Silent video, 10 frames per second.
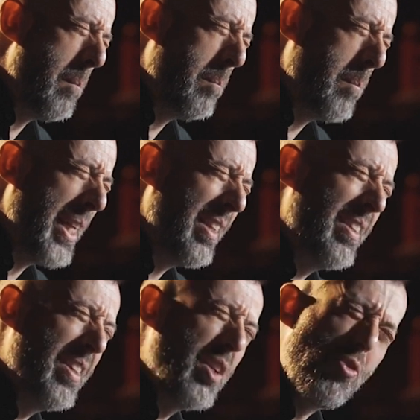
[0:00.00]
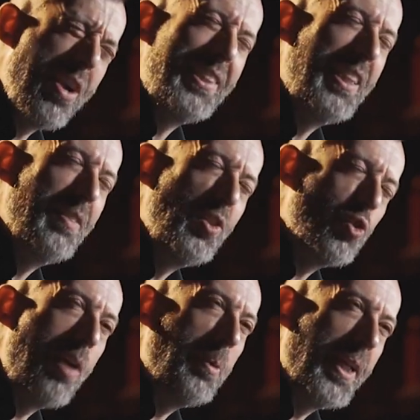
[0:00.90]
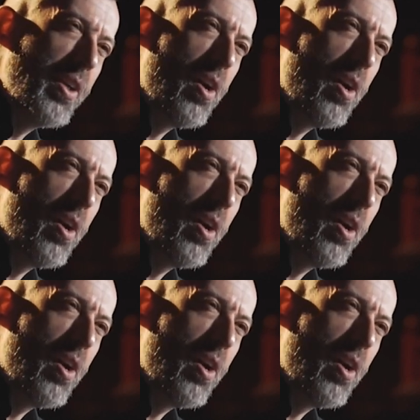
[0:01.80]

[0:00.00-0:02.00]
bit aggressive and trebly and